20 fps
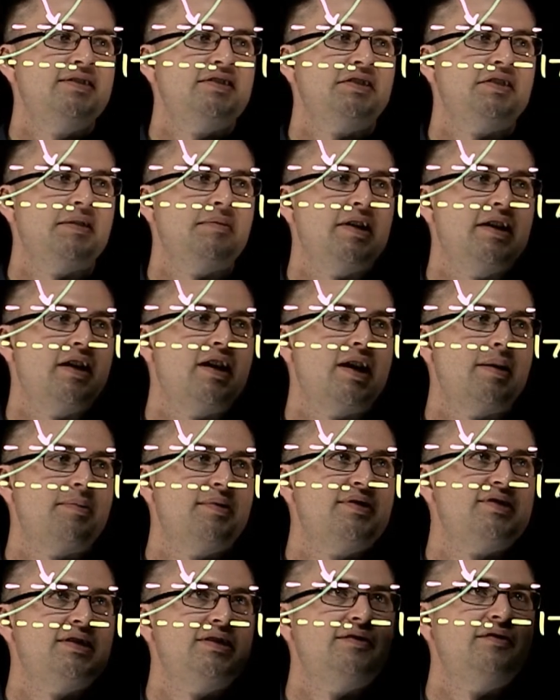I've got my
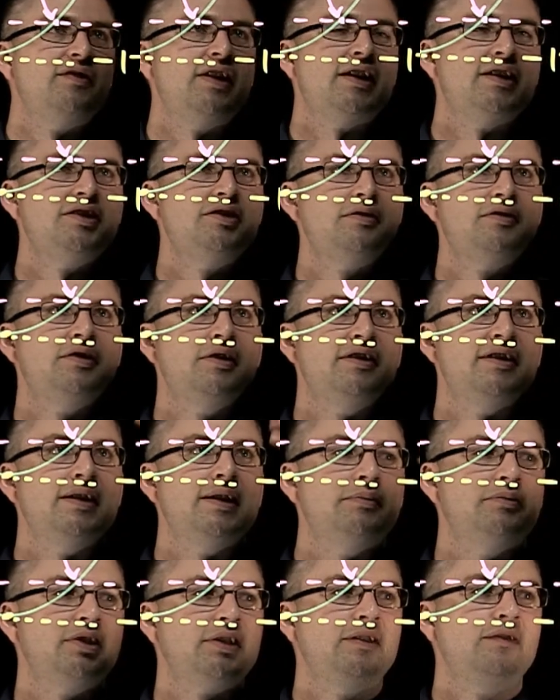opposite value, the thing
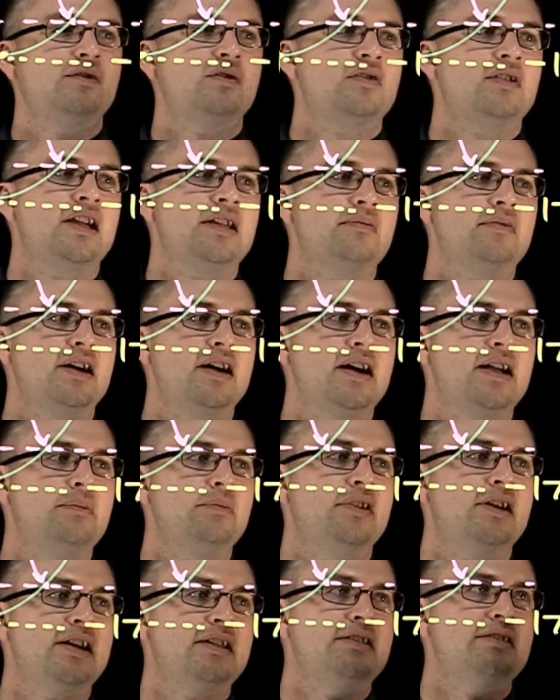I'm looking for, and my
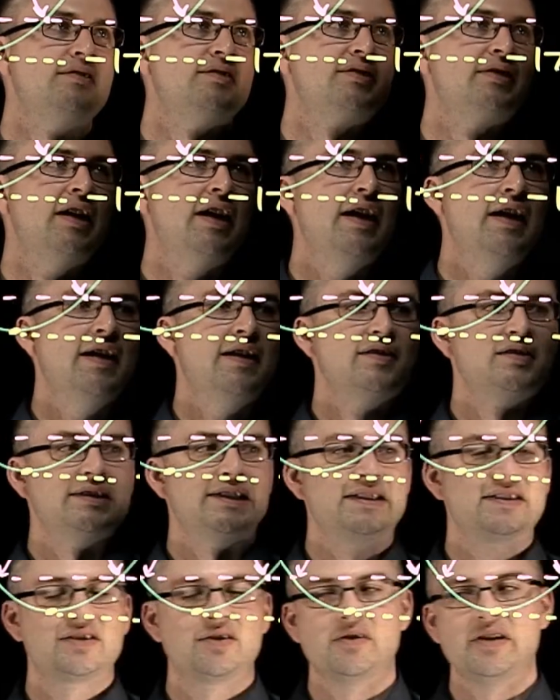hypotenuse. So
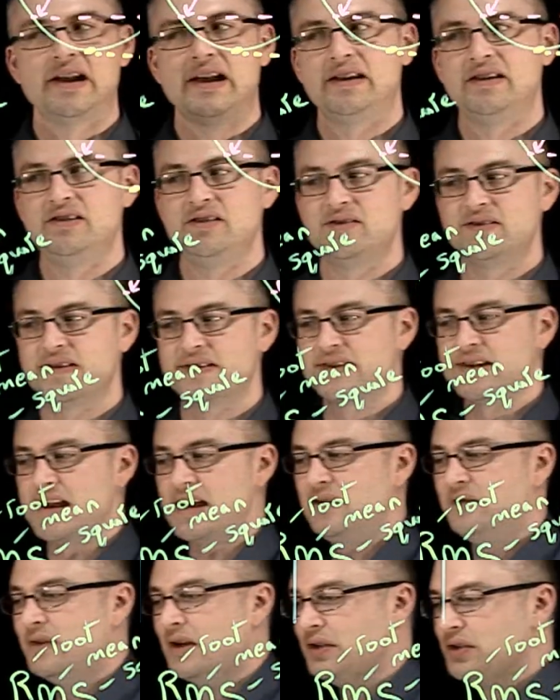let's go ahead and use the
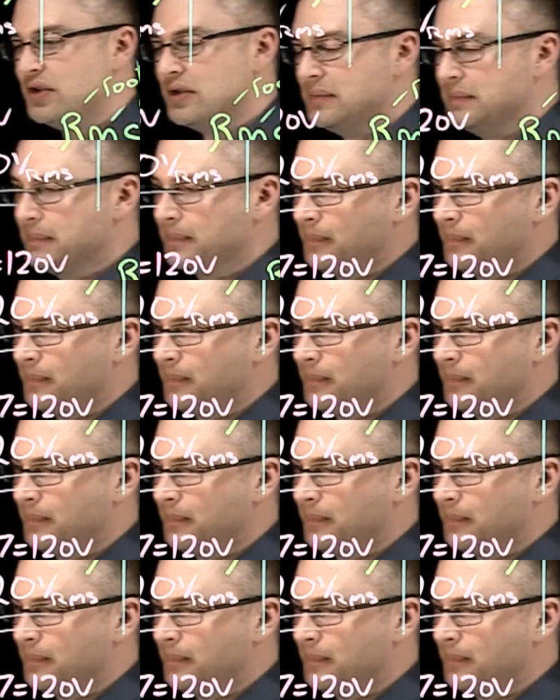sine function.